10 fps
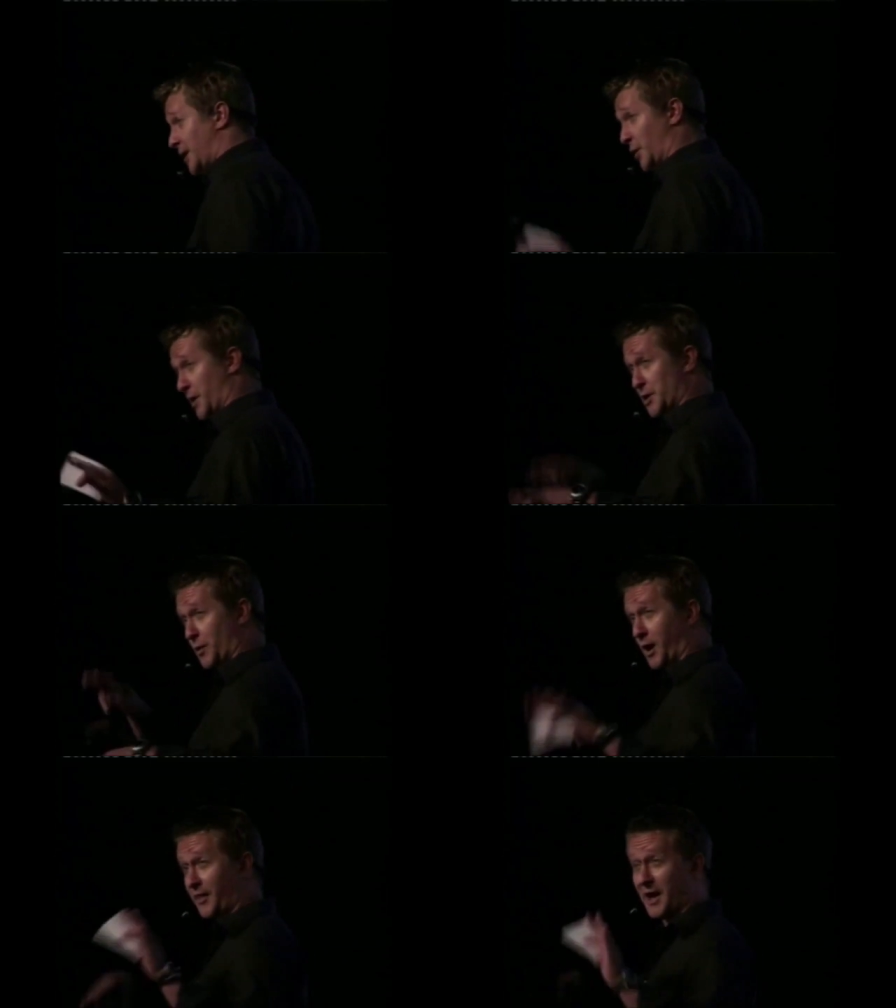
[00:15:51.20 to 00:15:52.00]
I don't know where
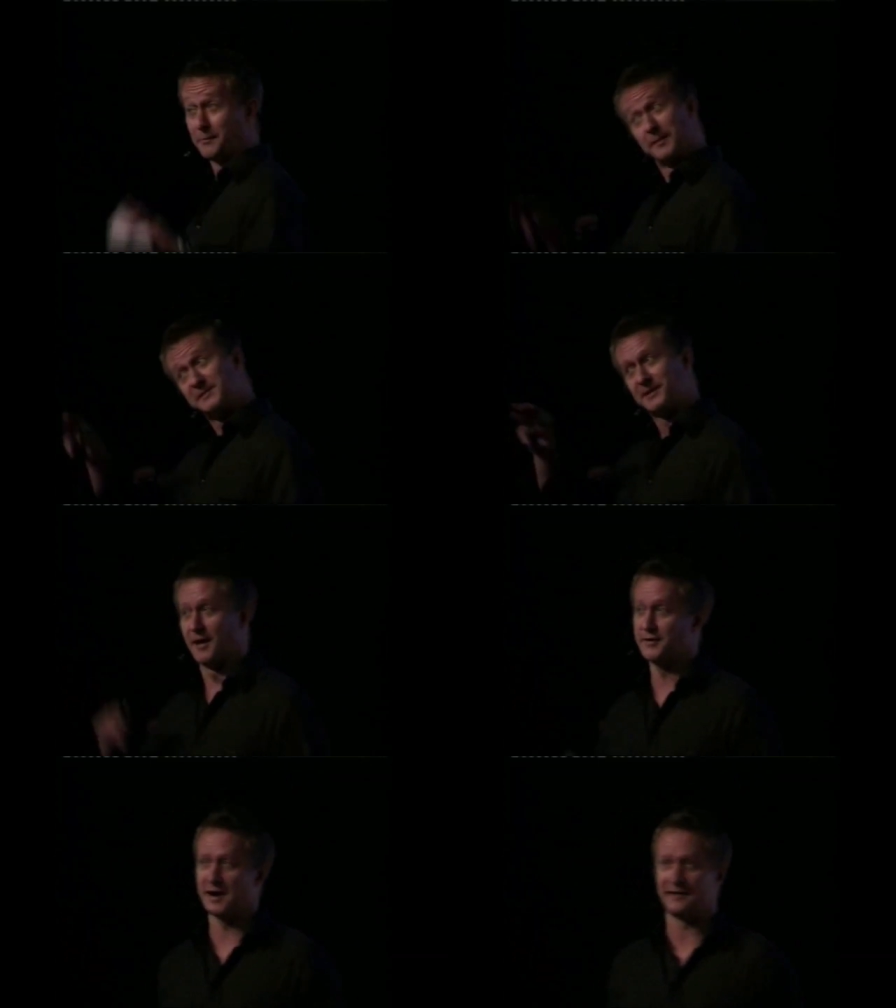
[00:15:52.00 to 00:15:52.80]
you are on that, but I'm
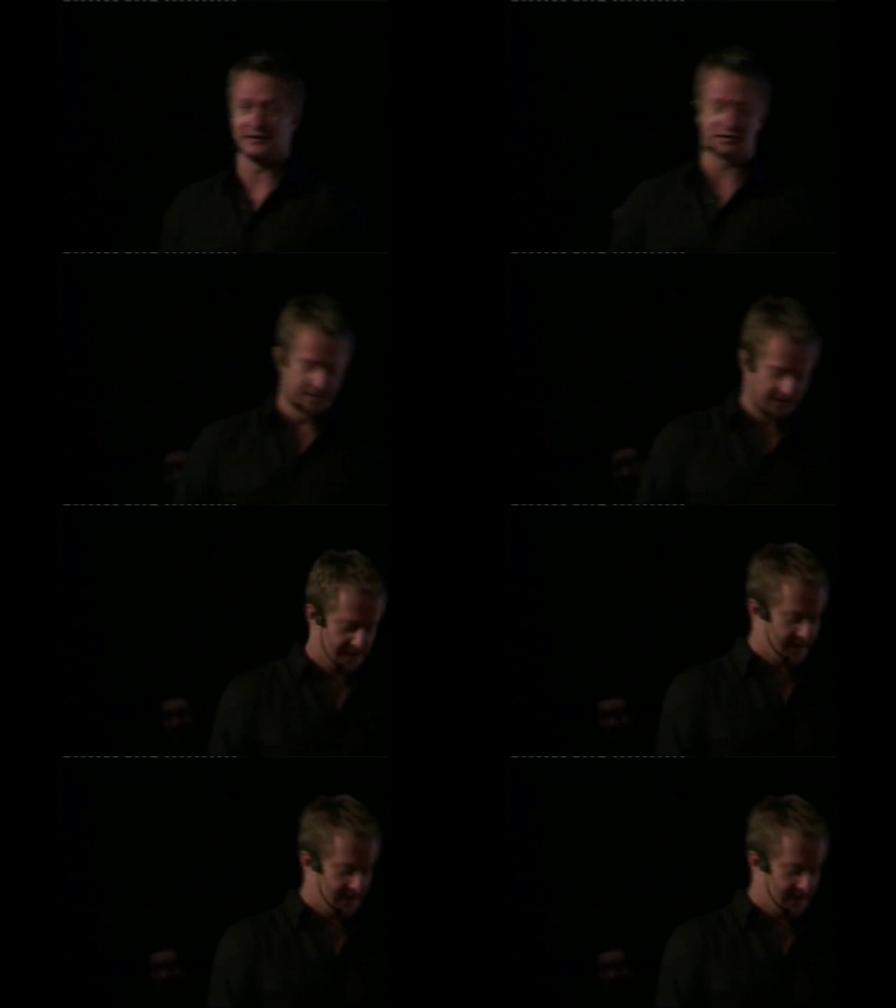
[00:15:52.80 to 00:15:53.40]
still under average.